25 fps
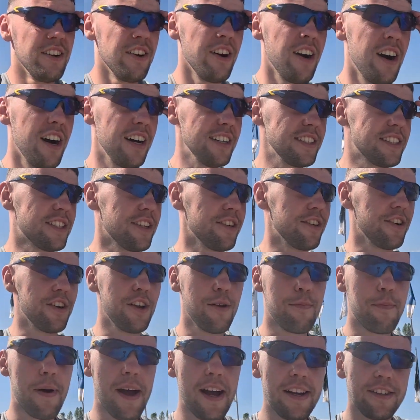Right, so we're
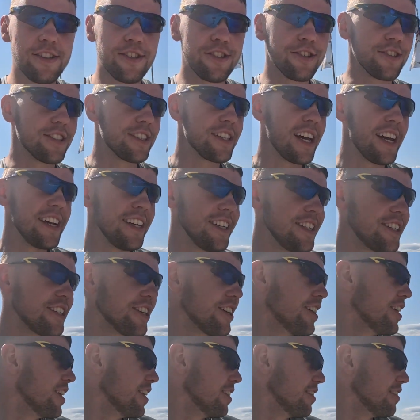in a petrol
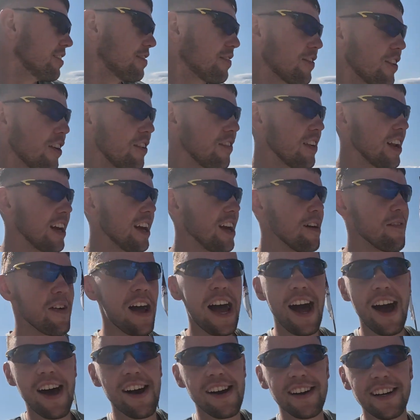station, probably
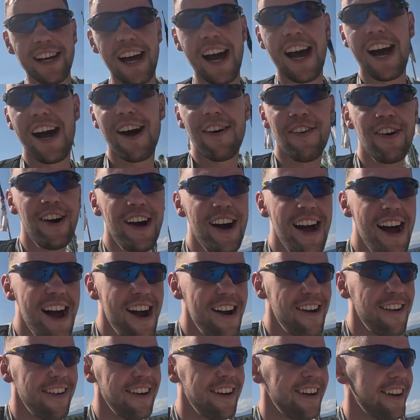about
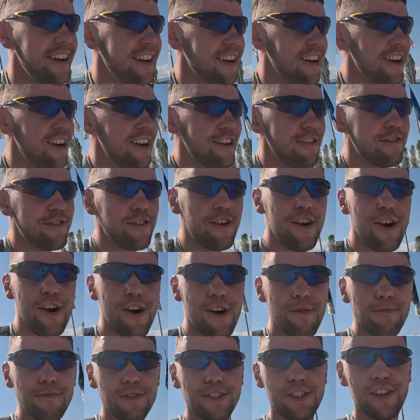hour and a half
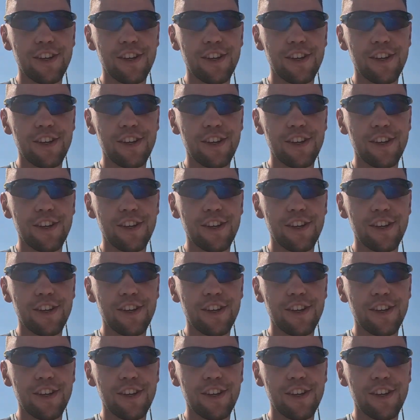from